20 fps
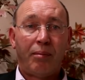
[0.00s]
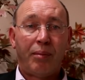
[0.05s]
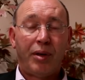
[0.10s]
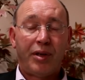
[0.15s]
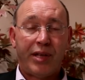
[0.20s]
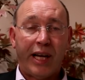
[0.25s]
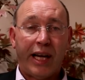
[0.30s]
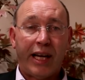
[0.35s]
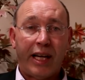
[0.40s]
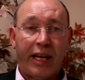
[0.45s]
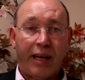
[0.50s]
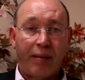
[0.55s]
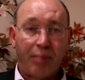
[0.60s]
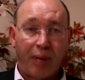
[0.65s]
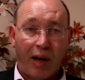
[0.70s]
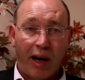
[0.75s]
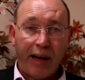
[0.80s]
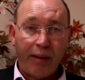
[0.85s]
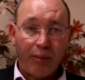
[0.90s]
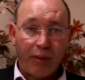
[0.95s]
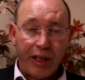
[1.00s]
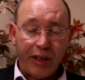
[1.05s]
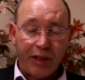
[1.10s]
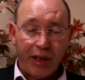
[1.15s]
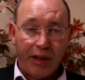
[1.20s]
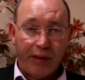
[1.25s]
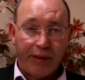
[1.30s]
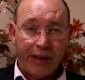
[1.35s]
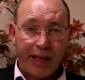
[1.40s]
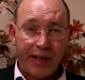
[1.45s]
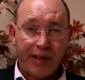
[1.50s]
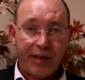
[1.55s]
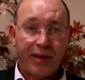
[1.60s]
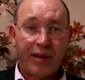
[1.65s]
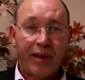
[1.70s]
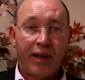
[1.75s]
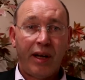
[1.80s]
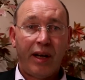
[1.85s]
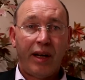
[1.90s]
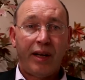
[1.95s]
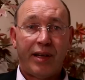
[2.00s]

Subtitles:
Particularly in Byte, we do this.